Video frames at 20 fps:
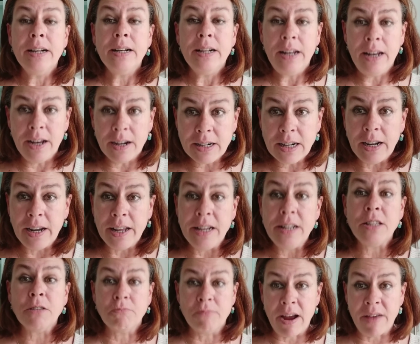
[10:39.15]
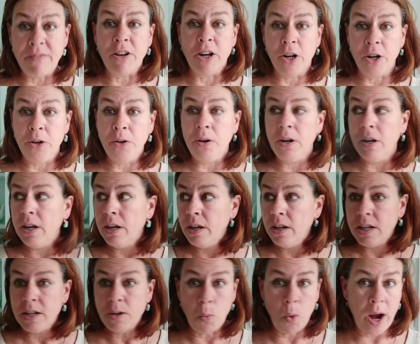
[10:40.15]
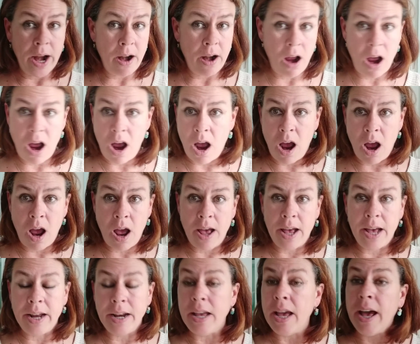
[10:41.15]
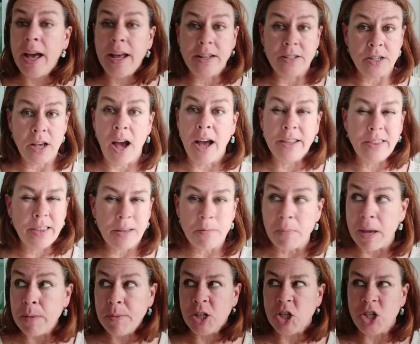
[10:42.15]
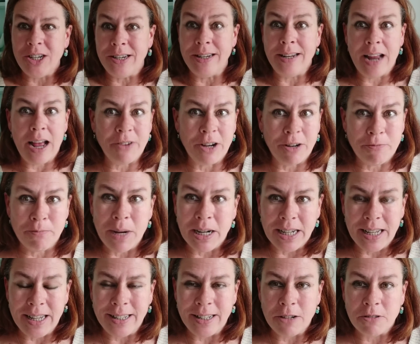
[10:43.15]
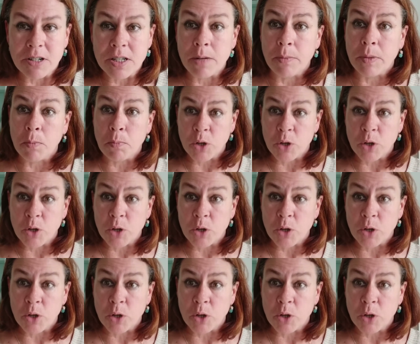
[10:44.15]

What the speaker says: Luckily, the Revolut went and I think maybe she didn't have enough money in there or something,